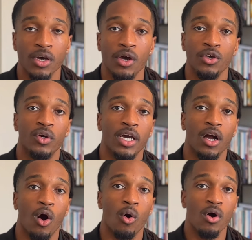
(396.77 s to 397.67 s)
You can
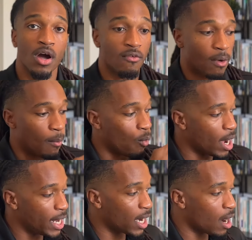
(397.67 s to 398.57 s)
go from
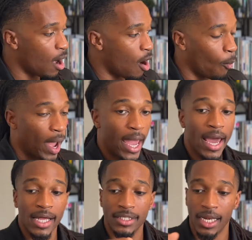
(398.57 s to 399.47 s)
one end of the hallway
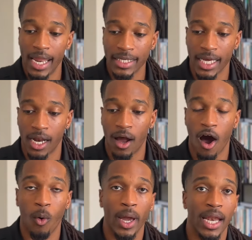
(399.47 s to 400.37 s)
to the next end of the
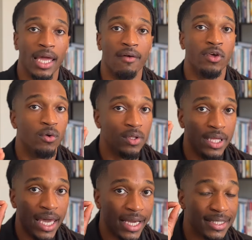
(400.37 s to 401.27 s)
hallway and it'll give you
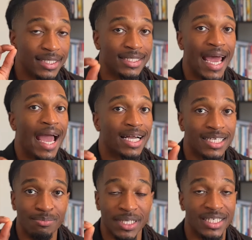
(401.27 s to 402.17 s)
the exact
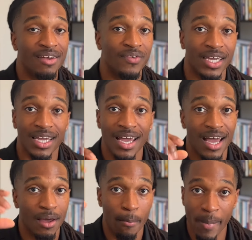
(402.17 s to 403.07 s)
specific
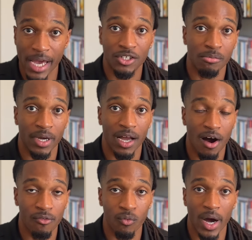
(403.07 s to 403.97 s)
measurement
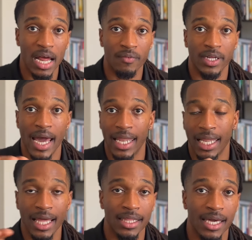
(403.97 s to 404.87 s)
of whatever that
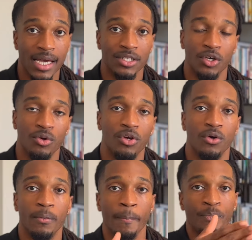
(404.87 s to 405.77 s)
length is. So you
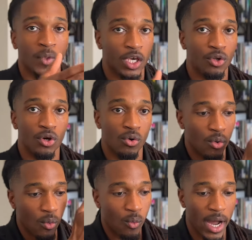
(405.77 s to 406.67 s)
do
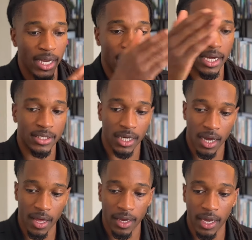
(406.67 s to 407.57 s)
one end to the
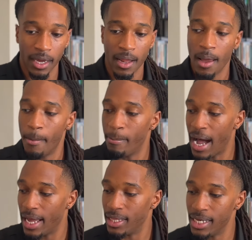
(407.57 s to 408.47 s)
other end
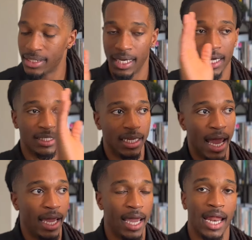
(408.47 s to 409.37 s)
by this end to
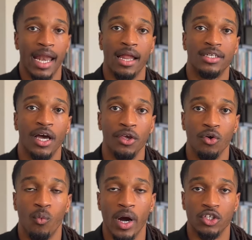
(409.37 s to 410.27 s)
that end, and that'll tell you
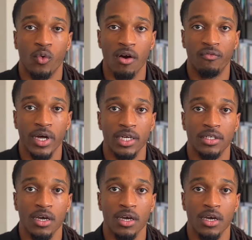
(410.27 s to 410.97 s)
what square footage,